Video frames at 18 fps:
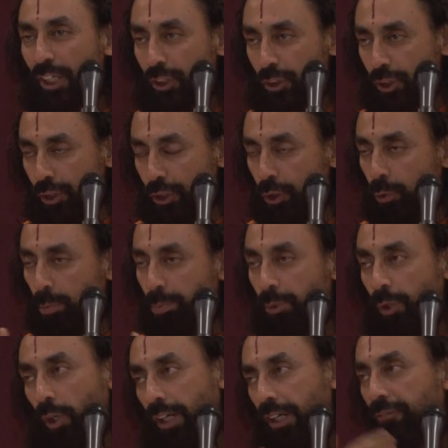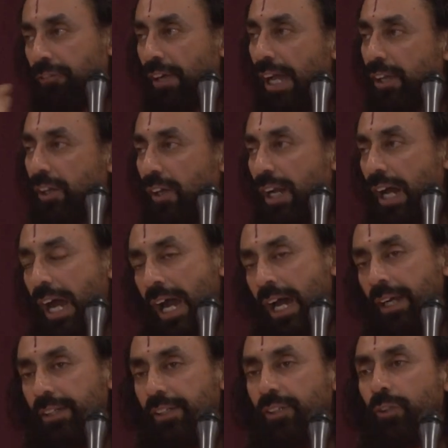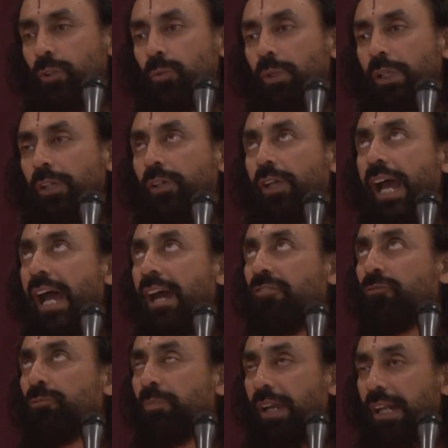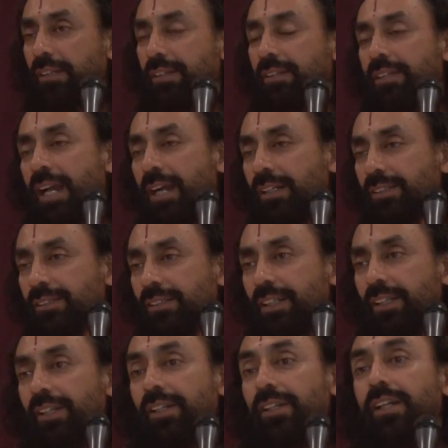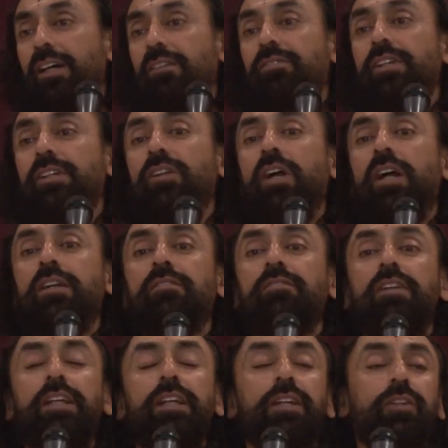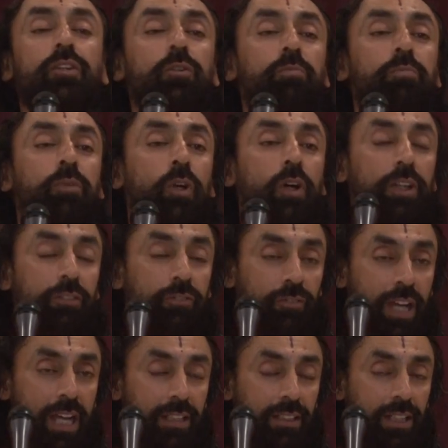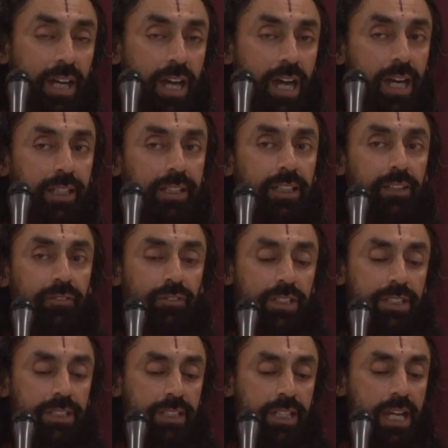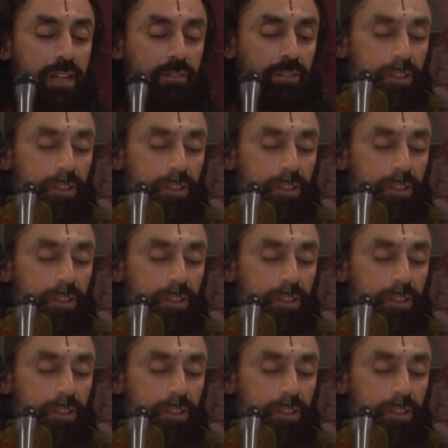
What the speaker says: So you purify your heart, you will have pratyaksh. Now we're not willing to purify the heart and we say, I